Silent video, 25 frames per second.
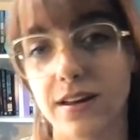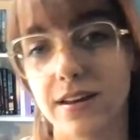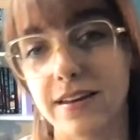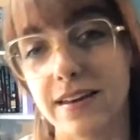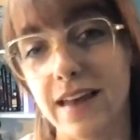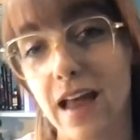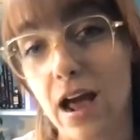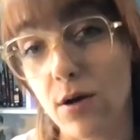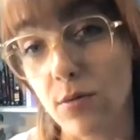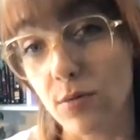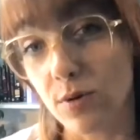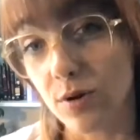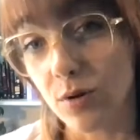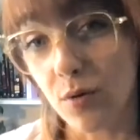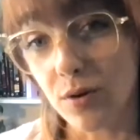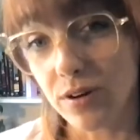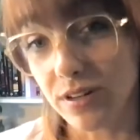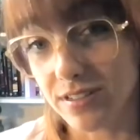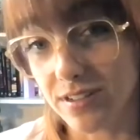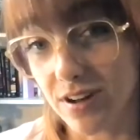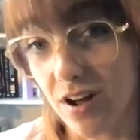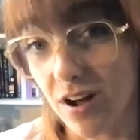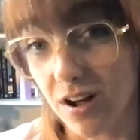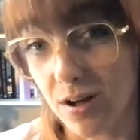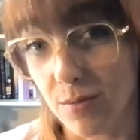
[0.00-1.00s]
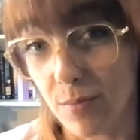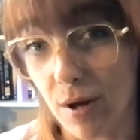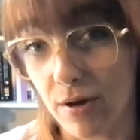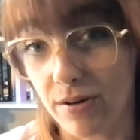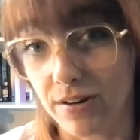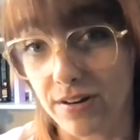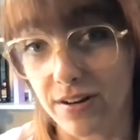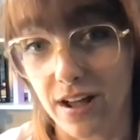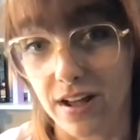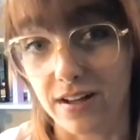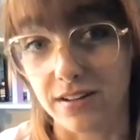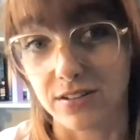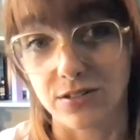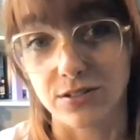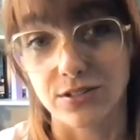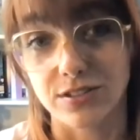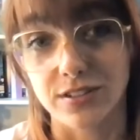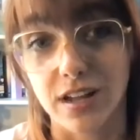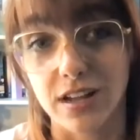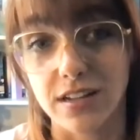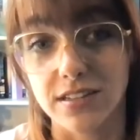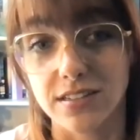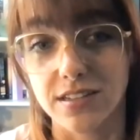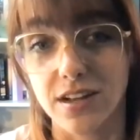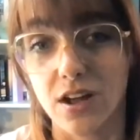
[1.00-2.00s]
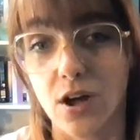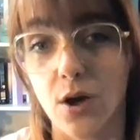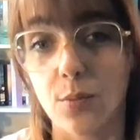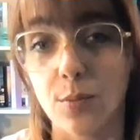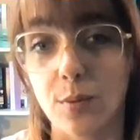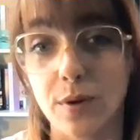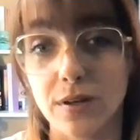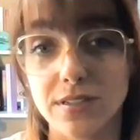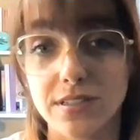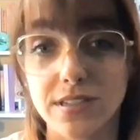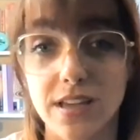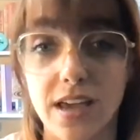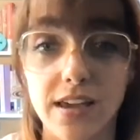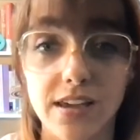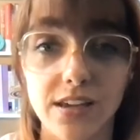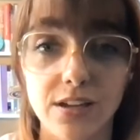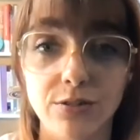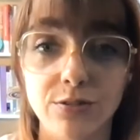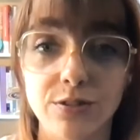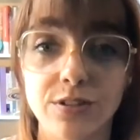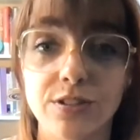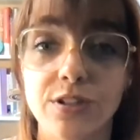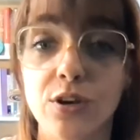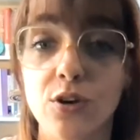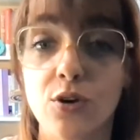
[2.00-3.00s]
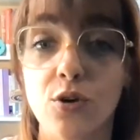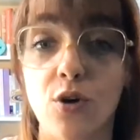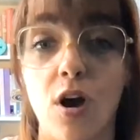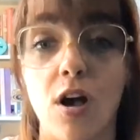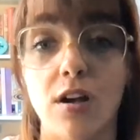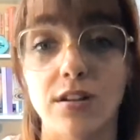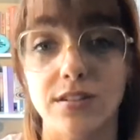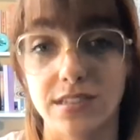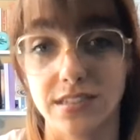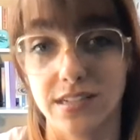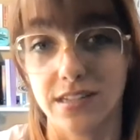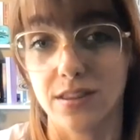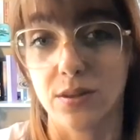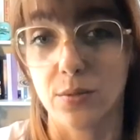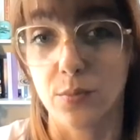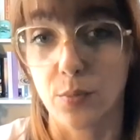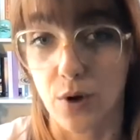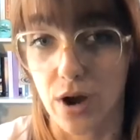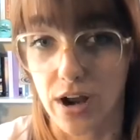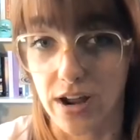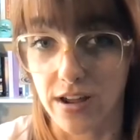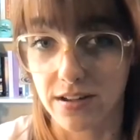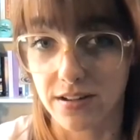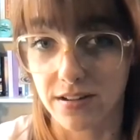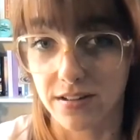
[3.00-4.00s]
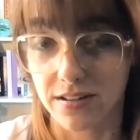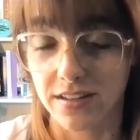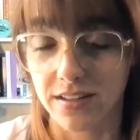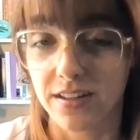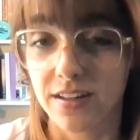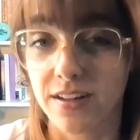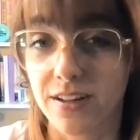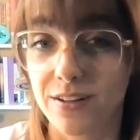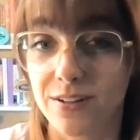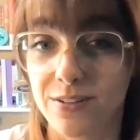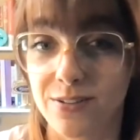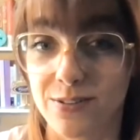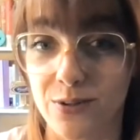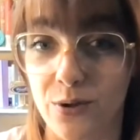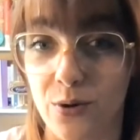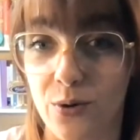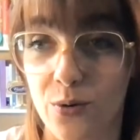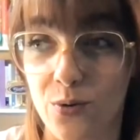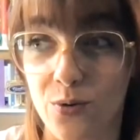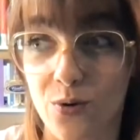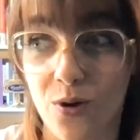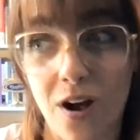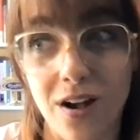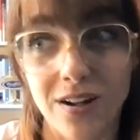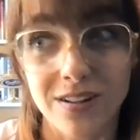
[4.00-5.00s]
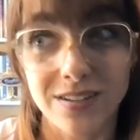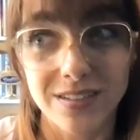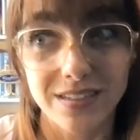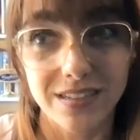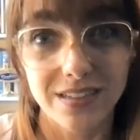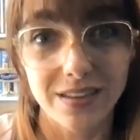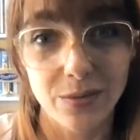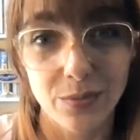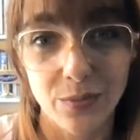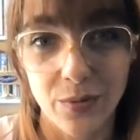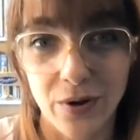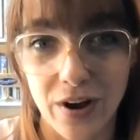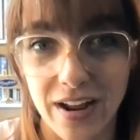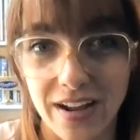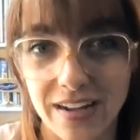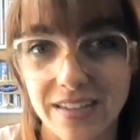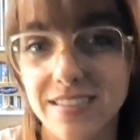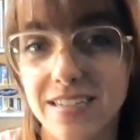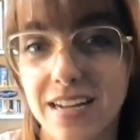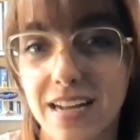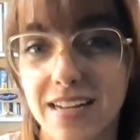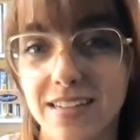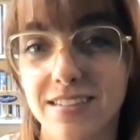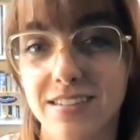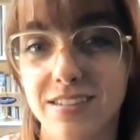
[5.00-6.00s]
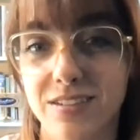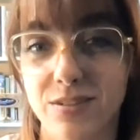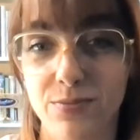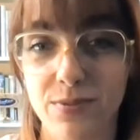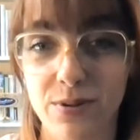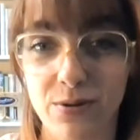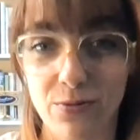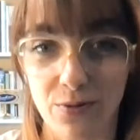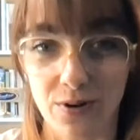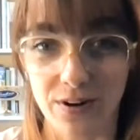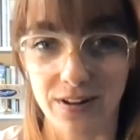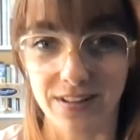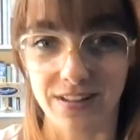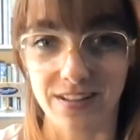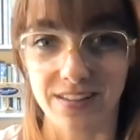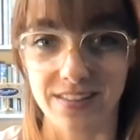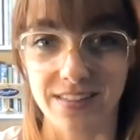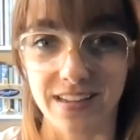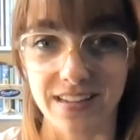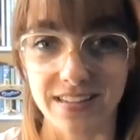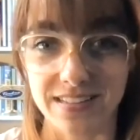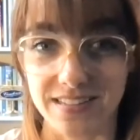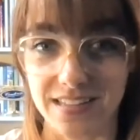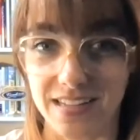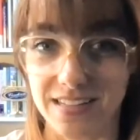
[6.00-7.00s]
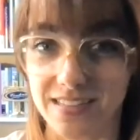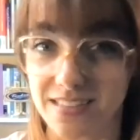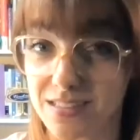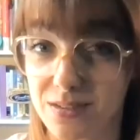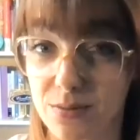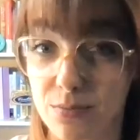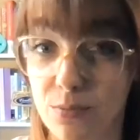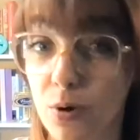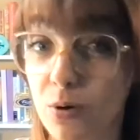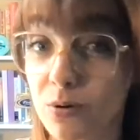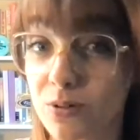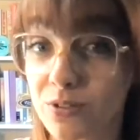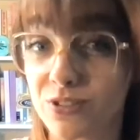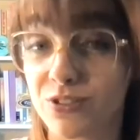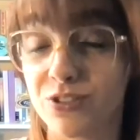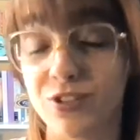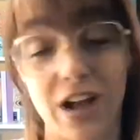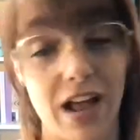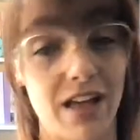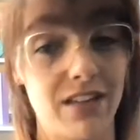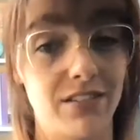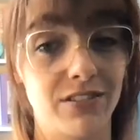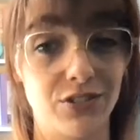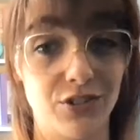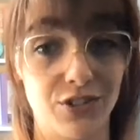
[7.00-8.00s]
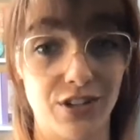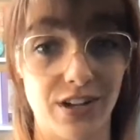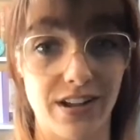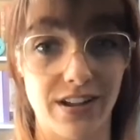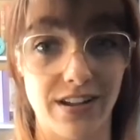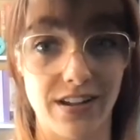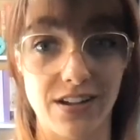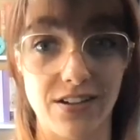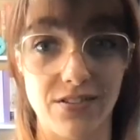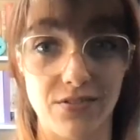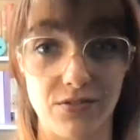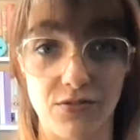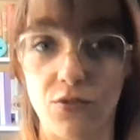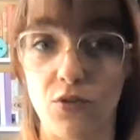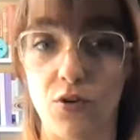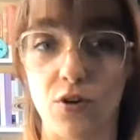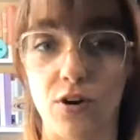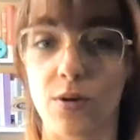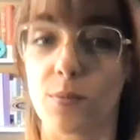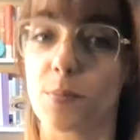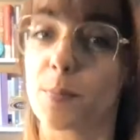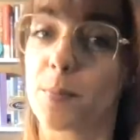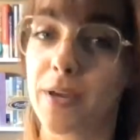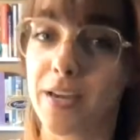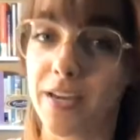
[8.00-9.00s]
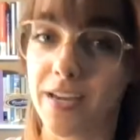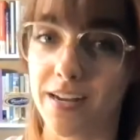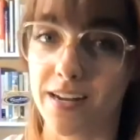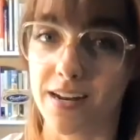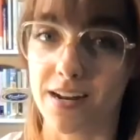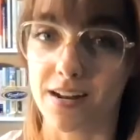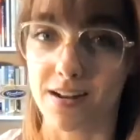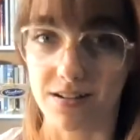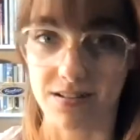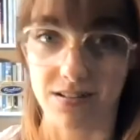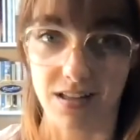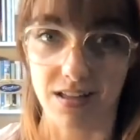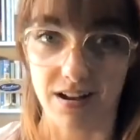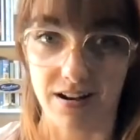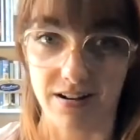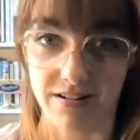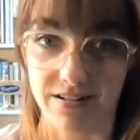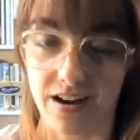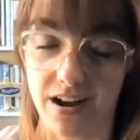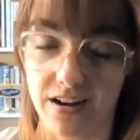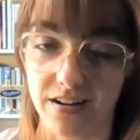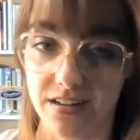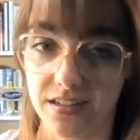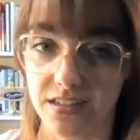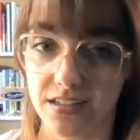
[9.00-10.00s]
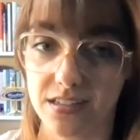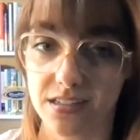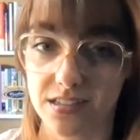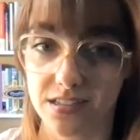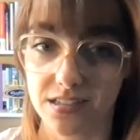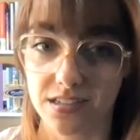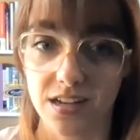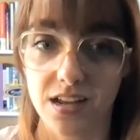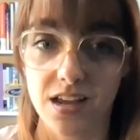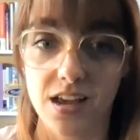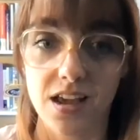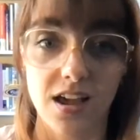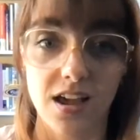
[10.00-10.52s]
Now we're going to talk about an exercise to help us get used to crossing the break. So crossing the break tends to be one of the things that's the most challenging for beginning clarinetists.